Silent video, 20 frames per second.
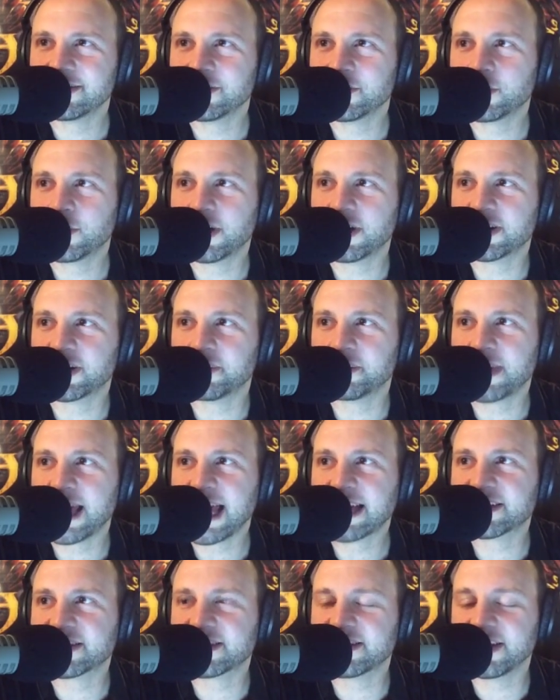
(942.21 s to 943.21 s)
Welcome
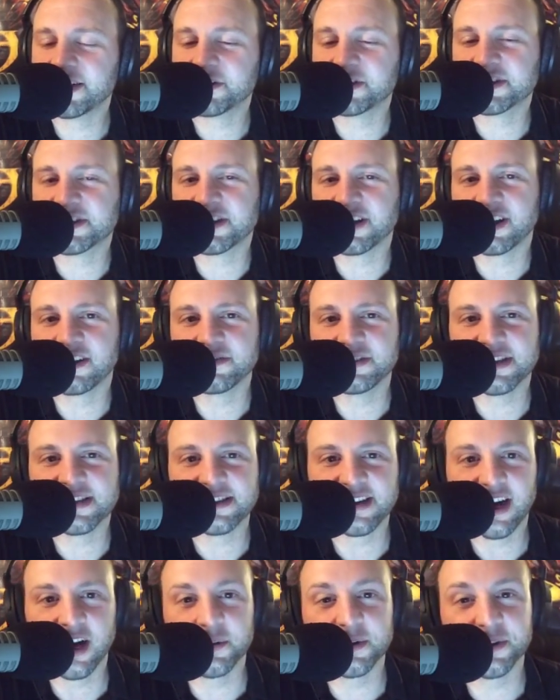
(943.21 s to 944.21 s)
back, Secrets of the
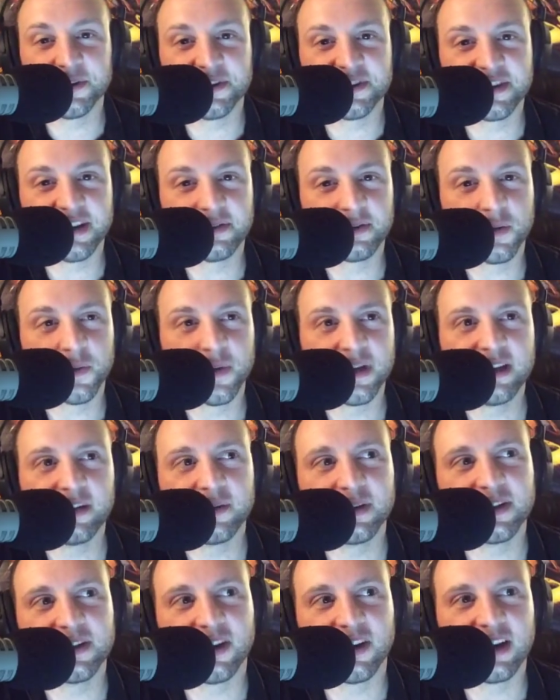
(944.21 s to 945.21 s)
Sire. We do this every
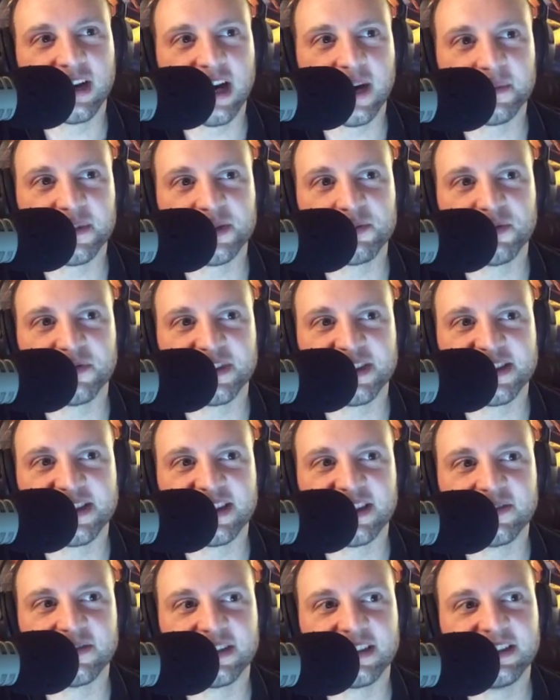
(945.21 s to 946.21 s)
week. We talk comics, movies,
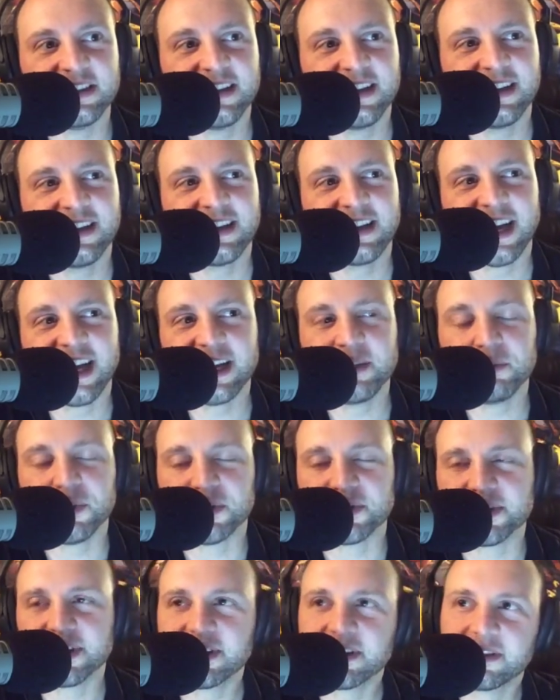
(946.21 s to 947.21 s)
TV, and
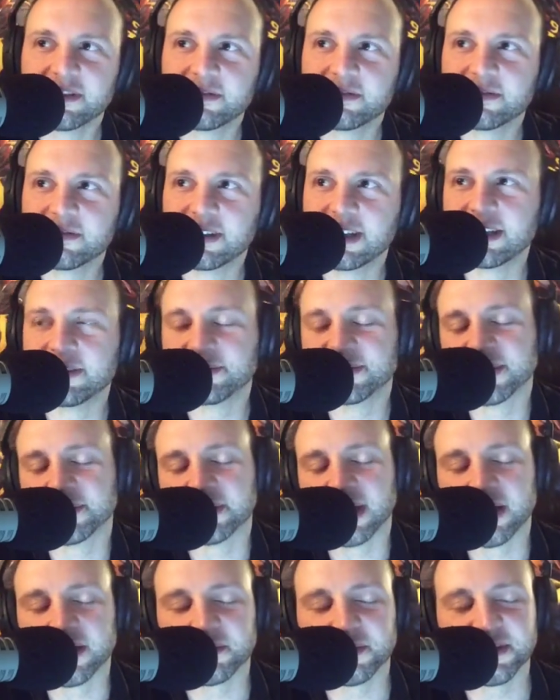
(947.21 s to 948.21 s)
music. Well,
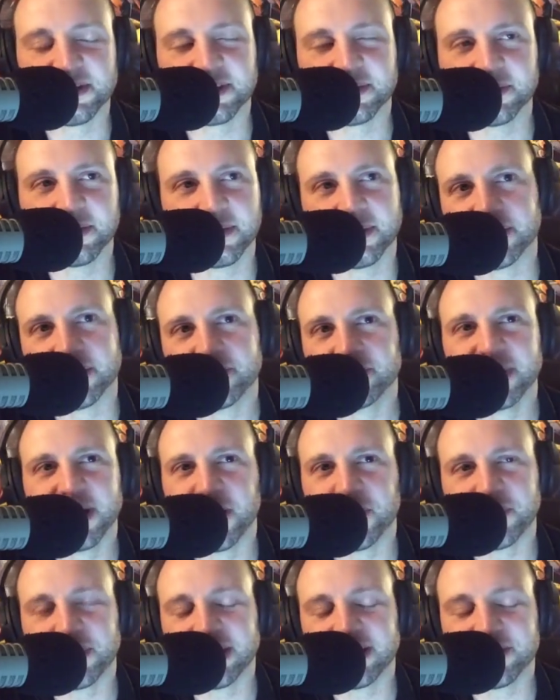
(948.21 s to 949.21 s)
sometimes music. We don't we
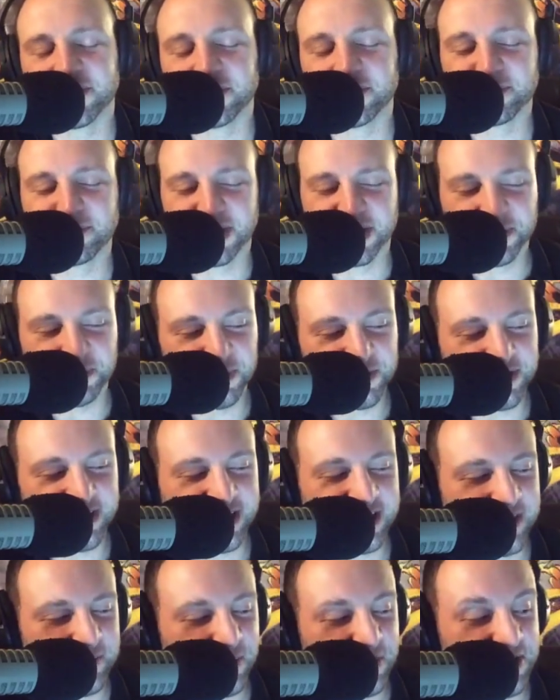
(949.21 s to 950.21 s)
don't really do much
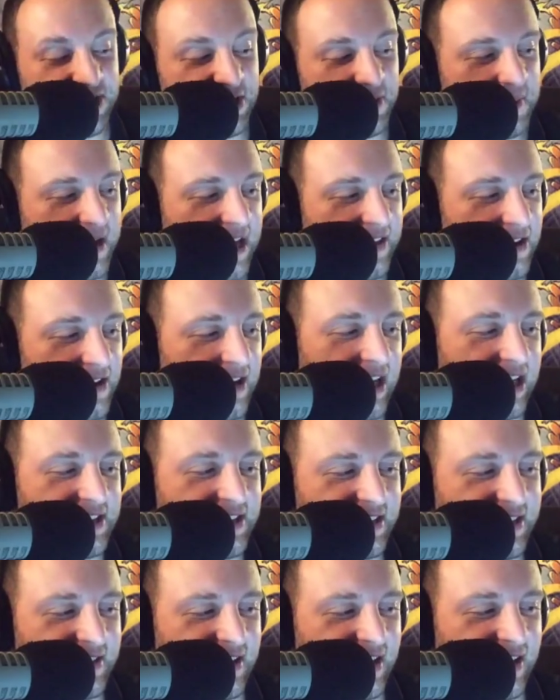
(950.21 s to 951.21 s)
music anymore. It's too bad though.
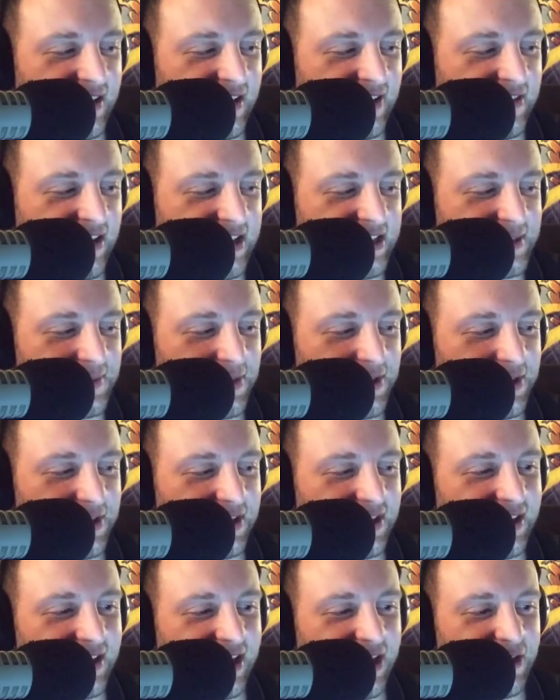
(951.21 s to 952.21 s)
Actually, I, have had some
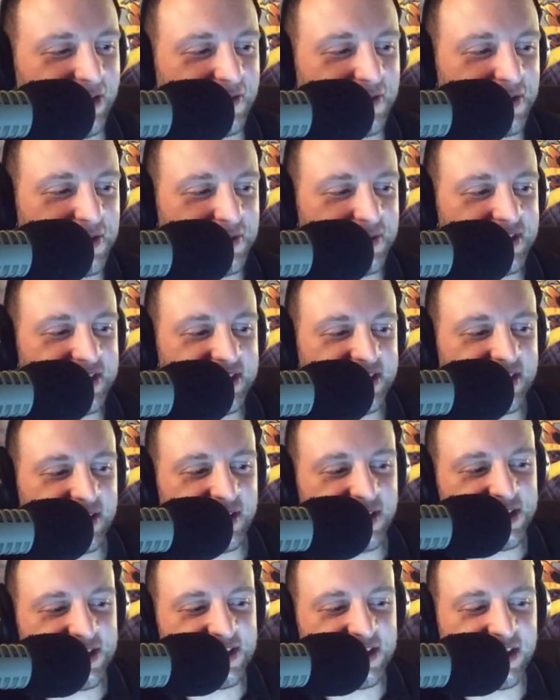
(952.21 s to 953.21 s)
good uh, interviews
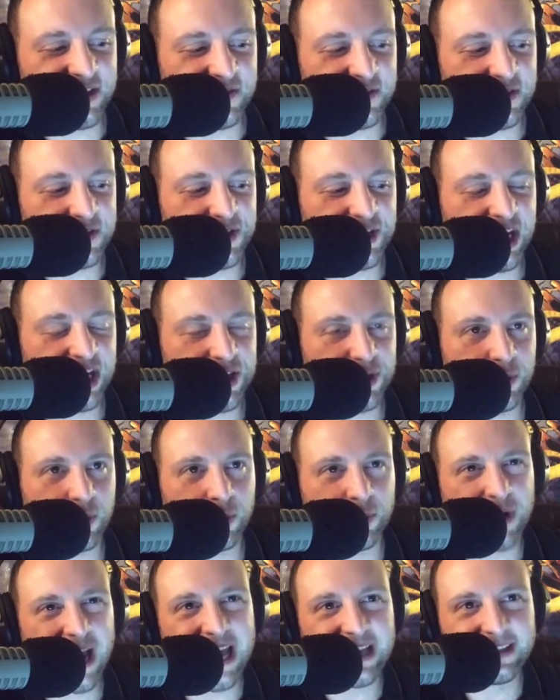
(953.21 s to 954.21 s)
recently. I just interviewed
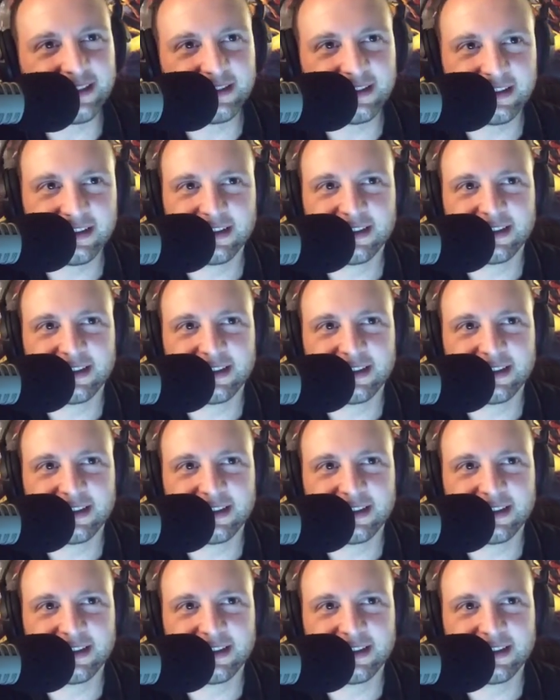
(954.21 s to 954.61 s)
Joshua Radin.